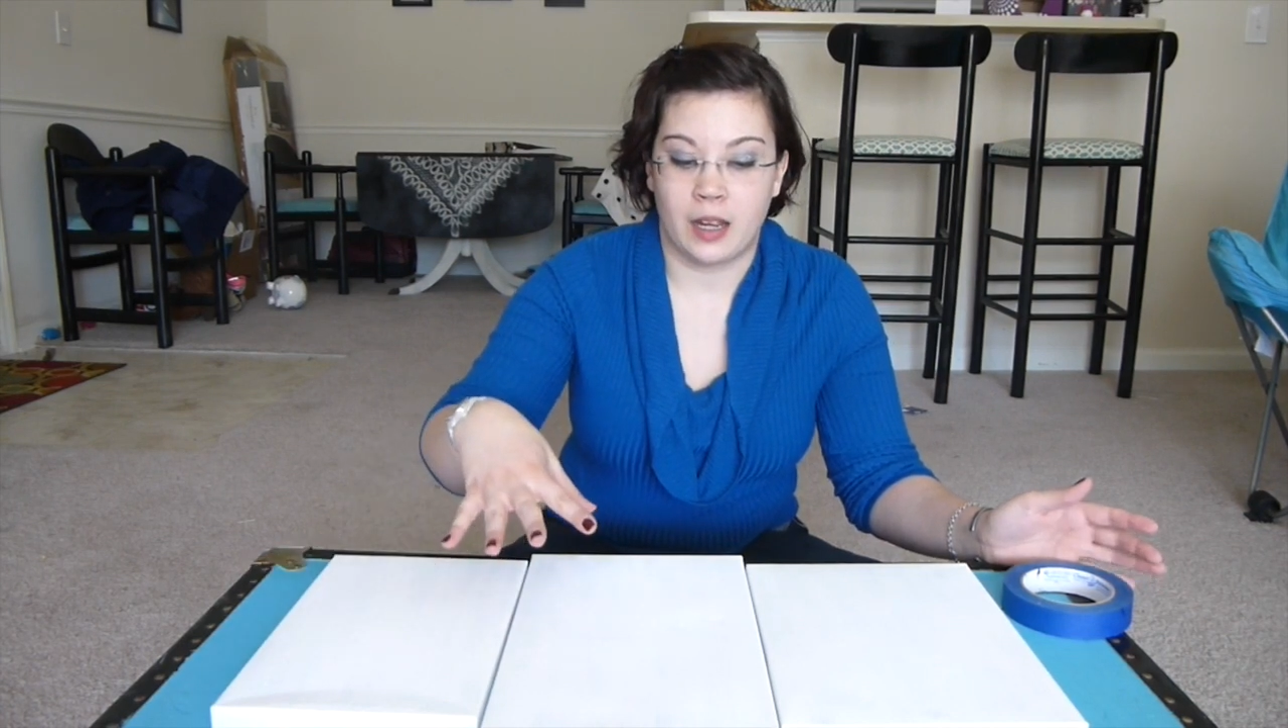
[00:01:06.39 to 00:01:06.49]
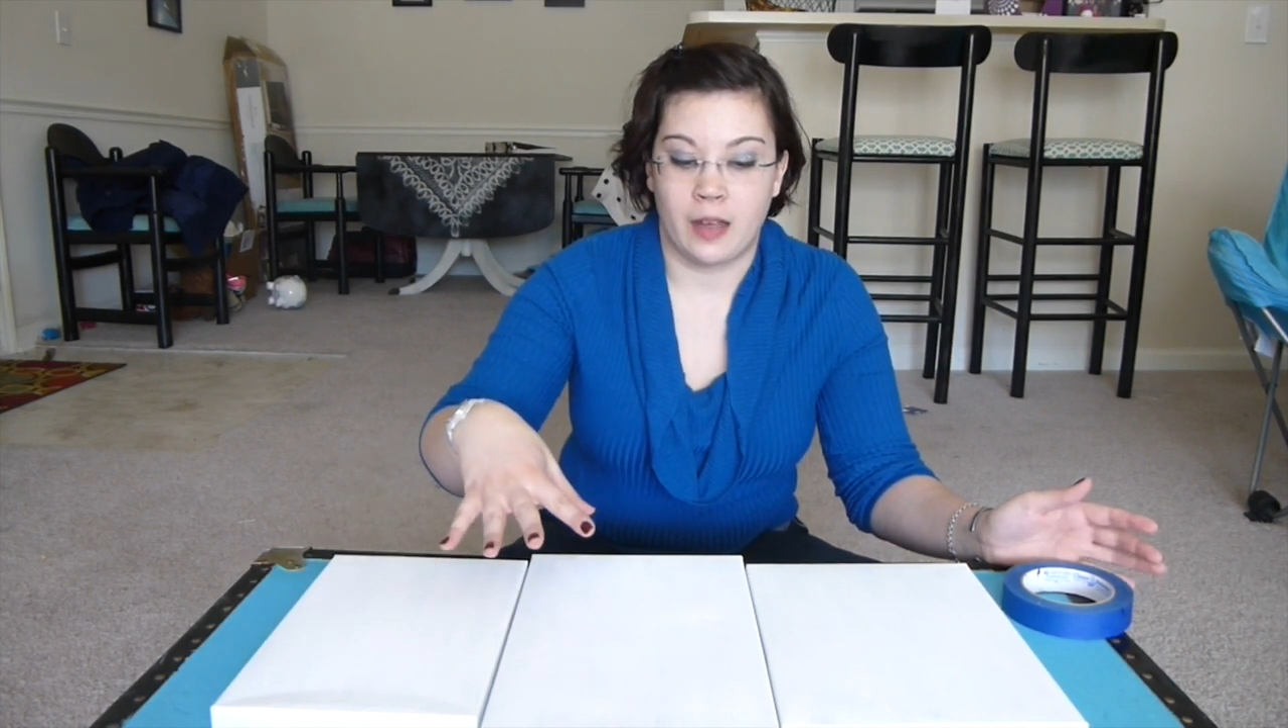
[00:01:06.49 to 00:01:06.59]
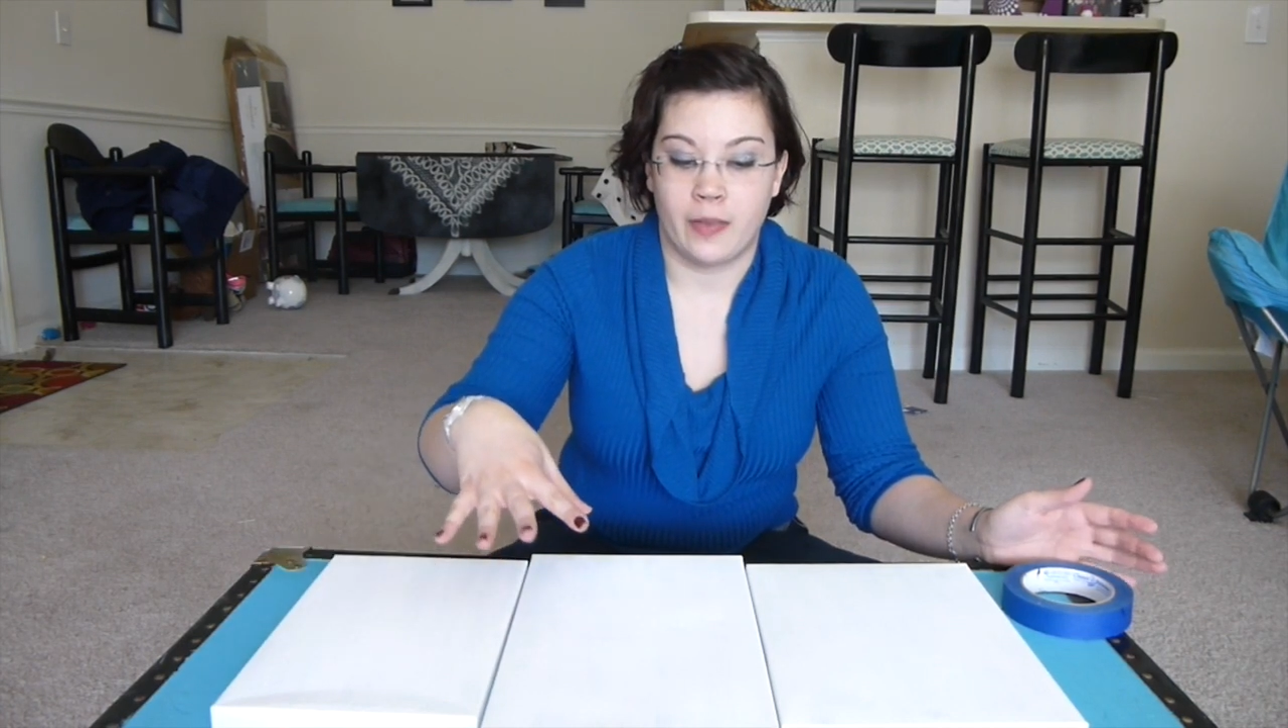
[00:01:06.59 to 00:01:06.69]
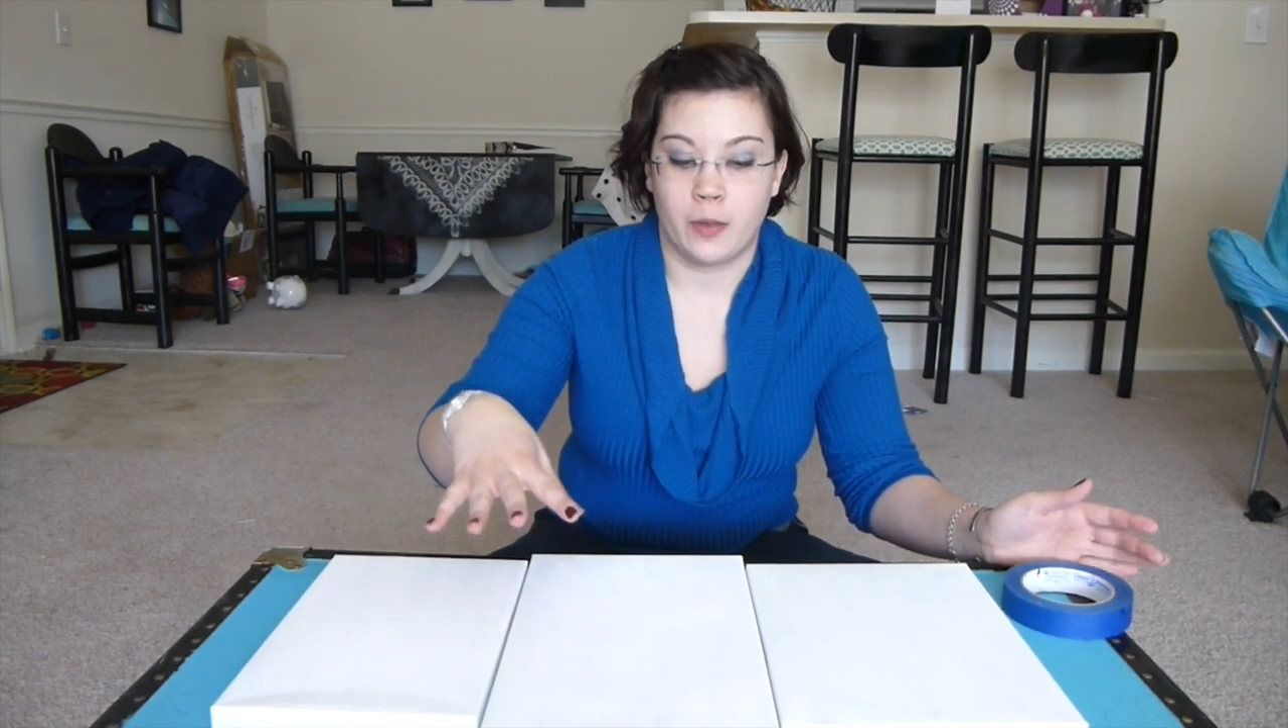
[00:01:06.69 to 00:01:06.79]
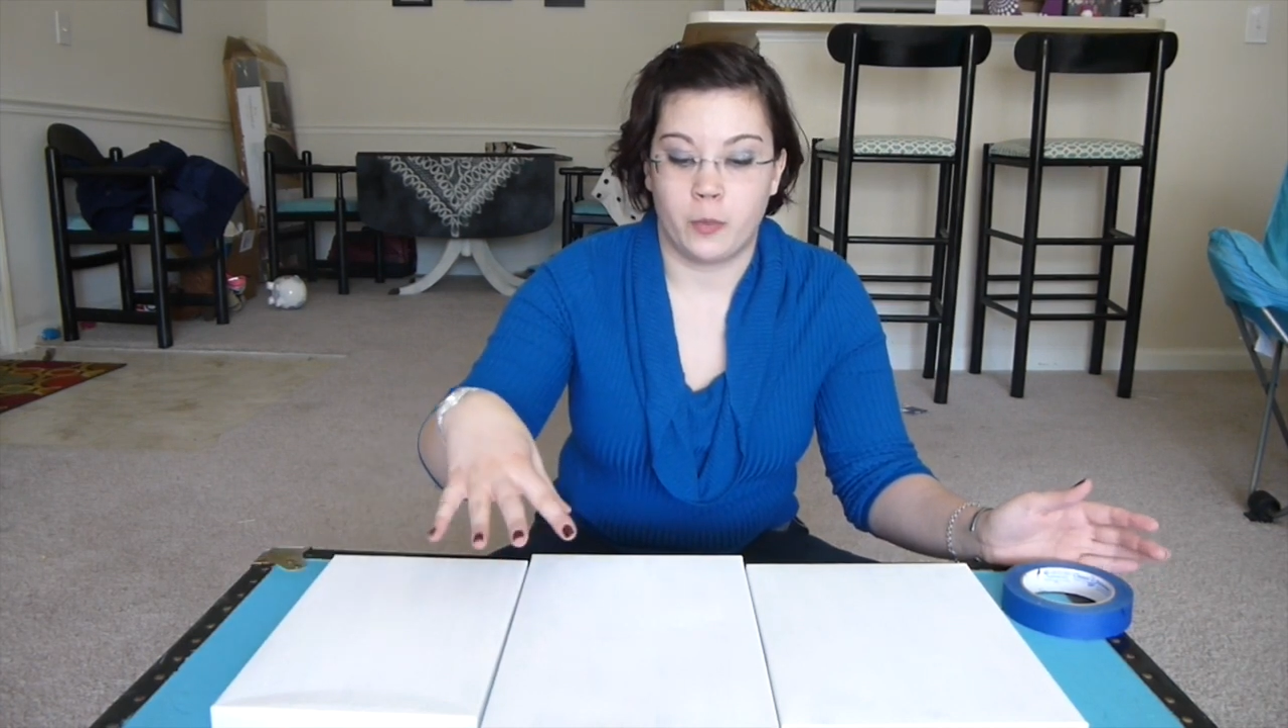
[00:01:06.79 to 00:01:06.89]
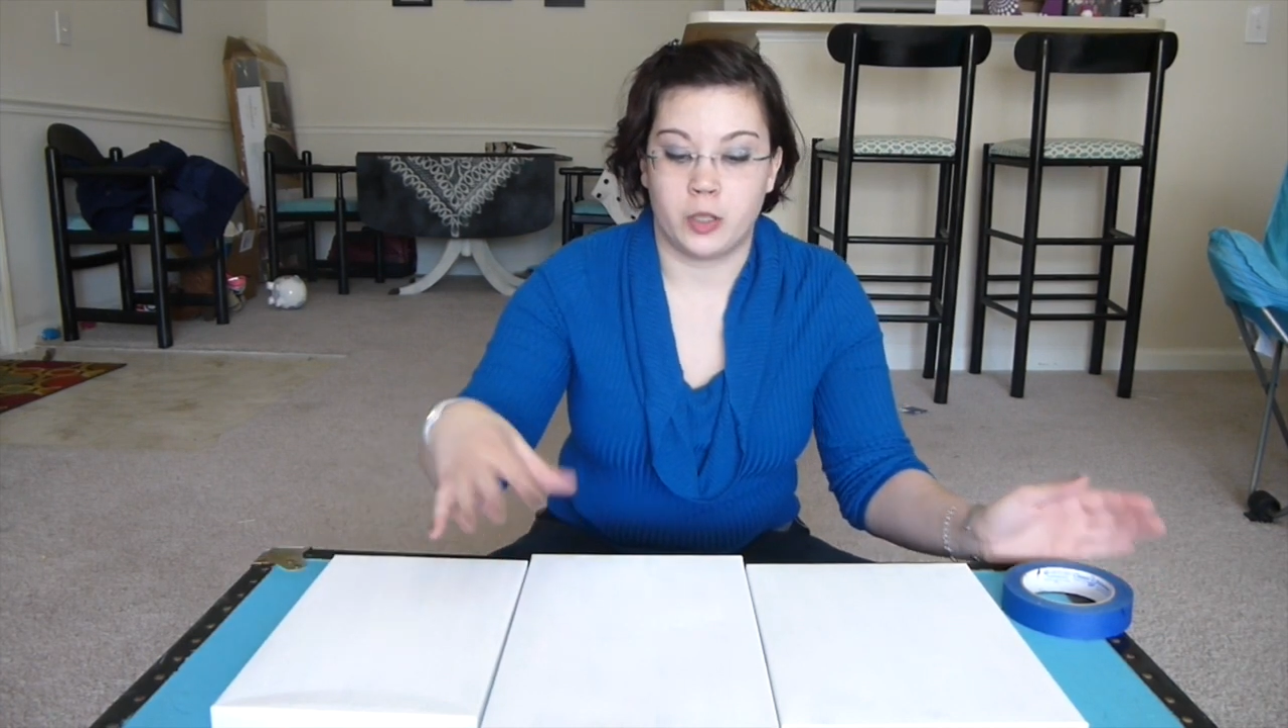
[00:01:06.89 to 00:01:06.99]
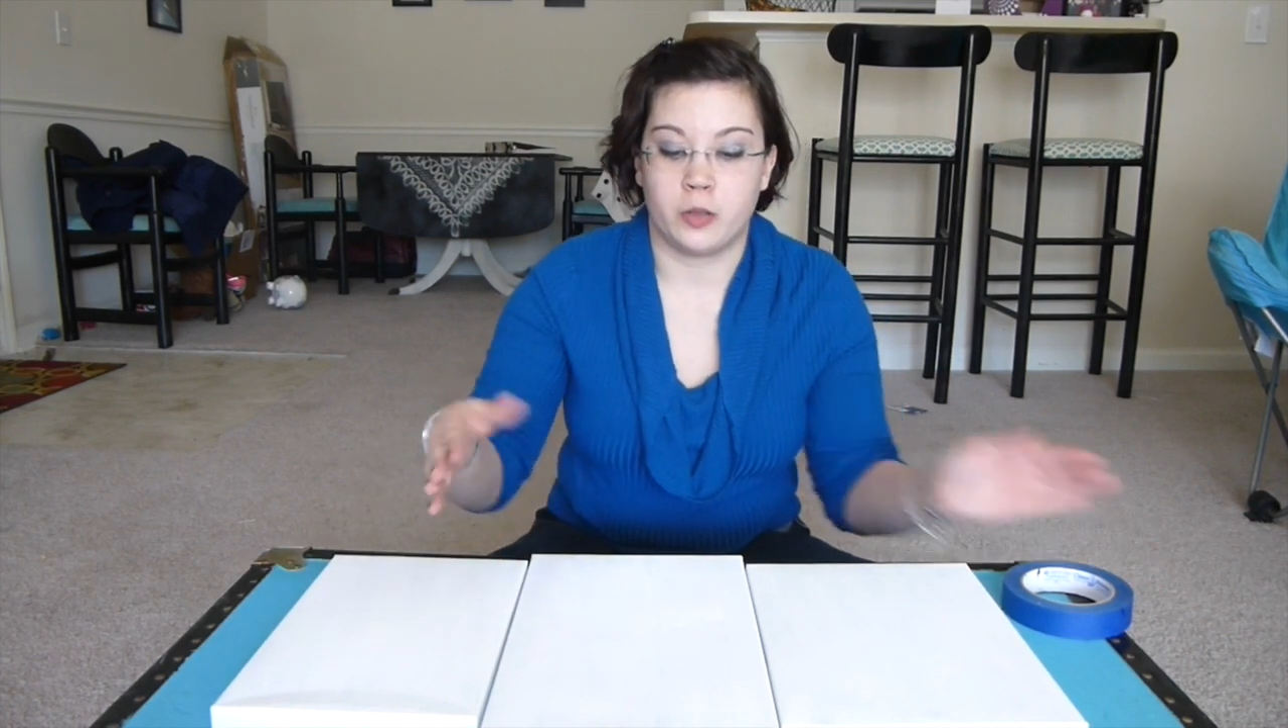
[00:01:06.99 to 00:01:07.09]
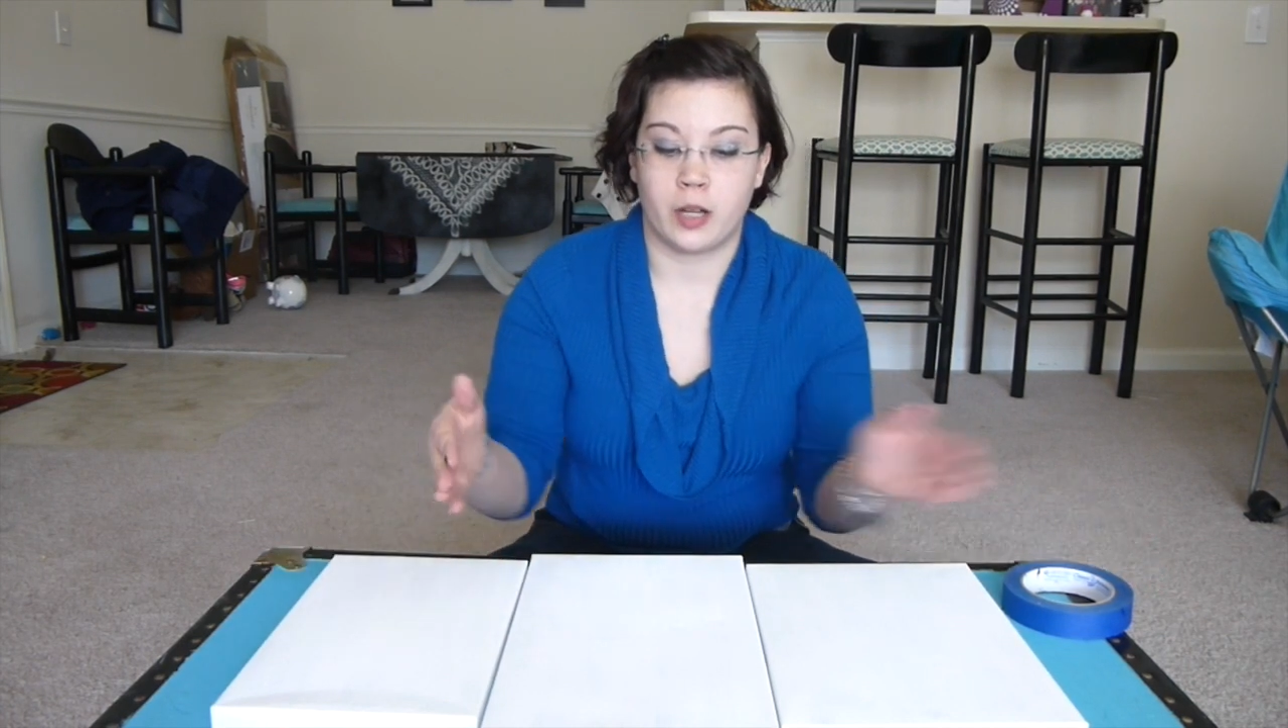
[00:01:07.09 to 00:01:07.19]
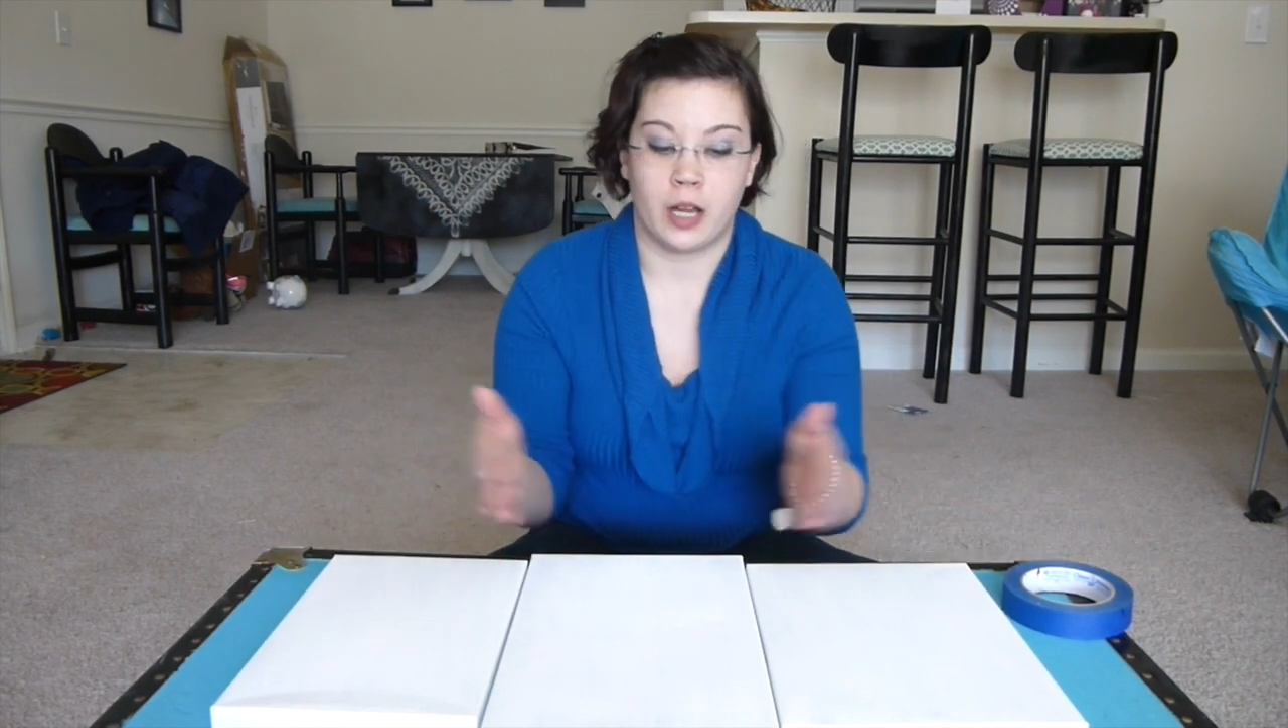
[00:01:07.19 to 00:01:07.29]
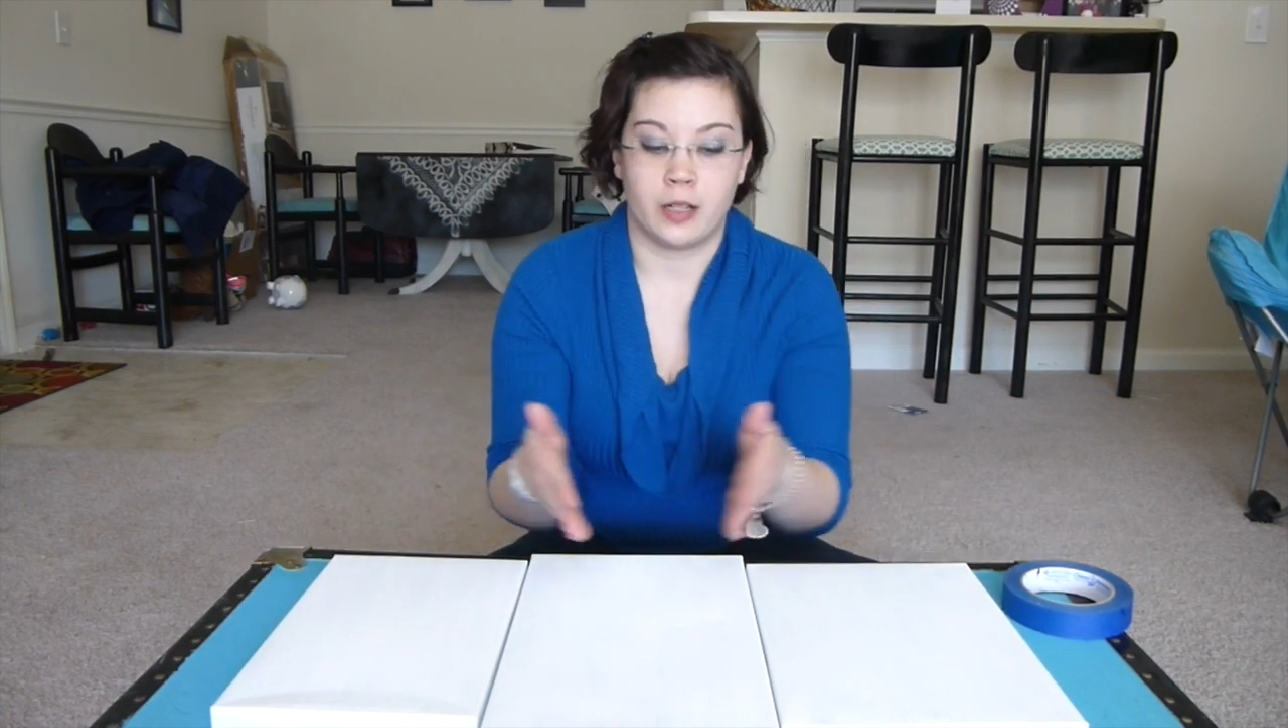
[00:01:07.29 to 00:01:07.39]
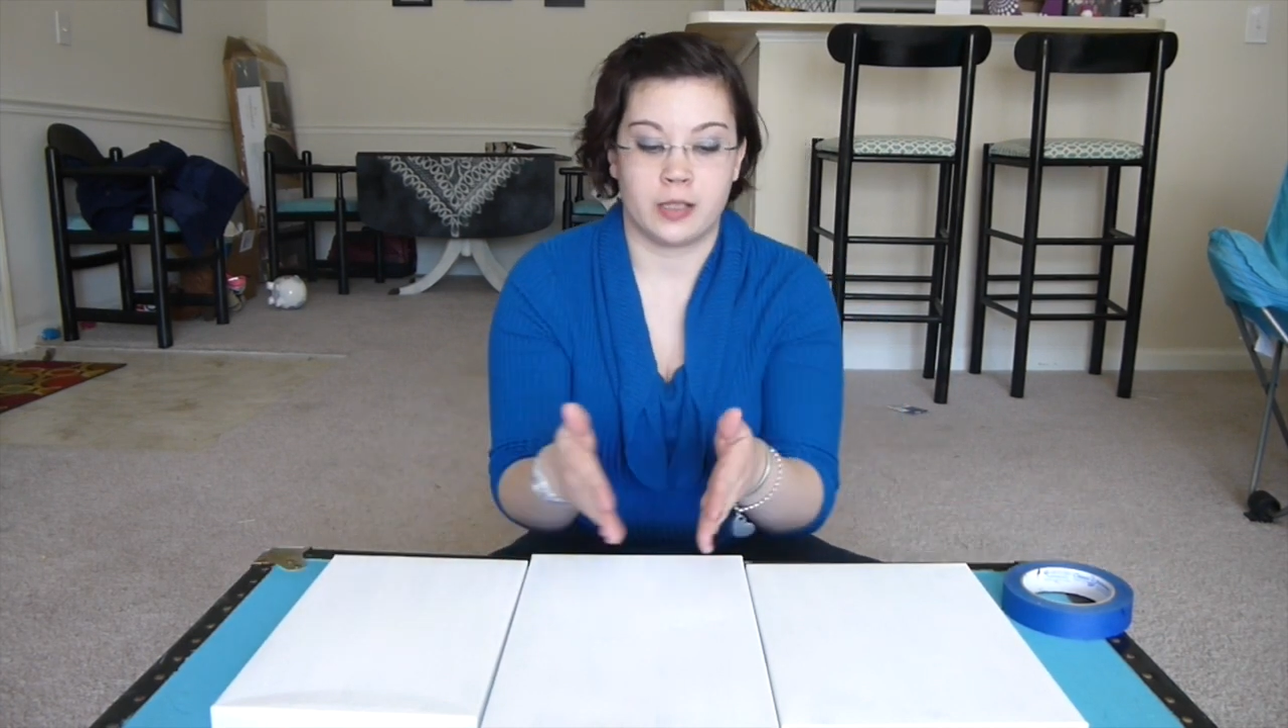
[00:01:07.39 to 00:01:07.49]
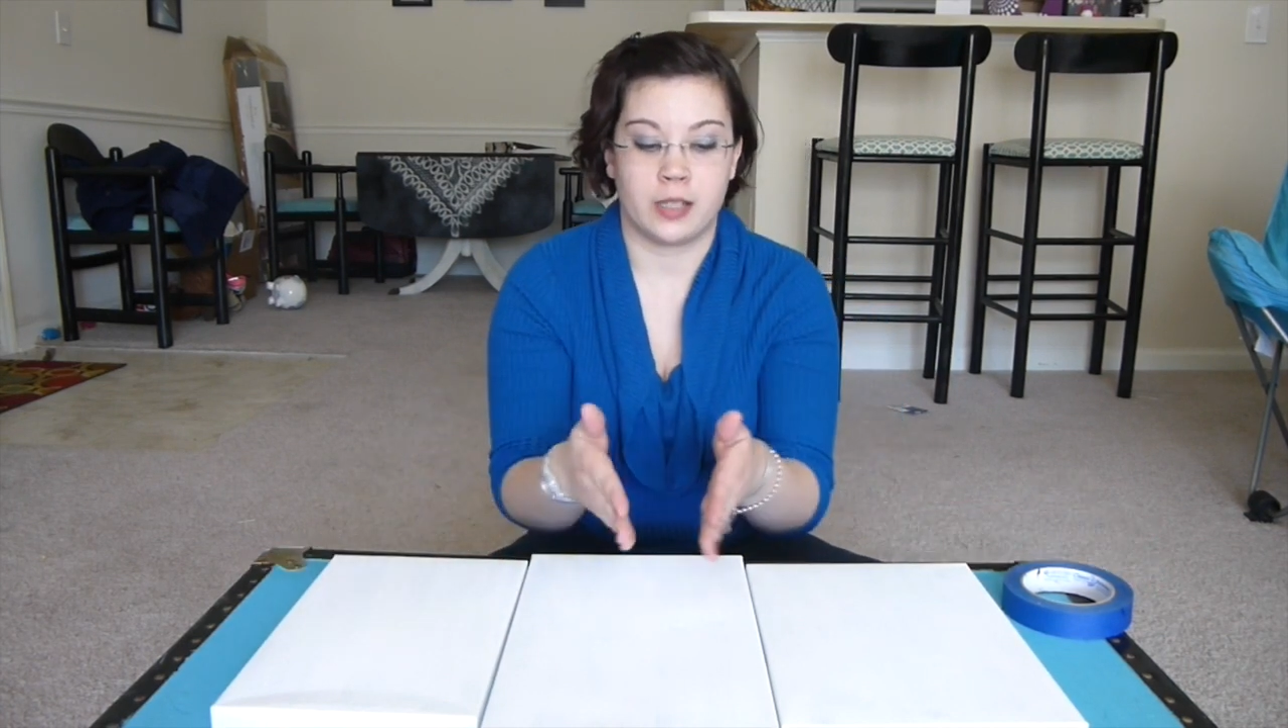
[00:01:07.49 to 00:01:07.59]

and then when you kind of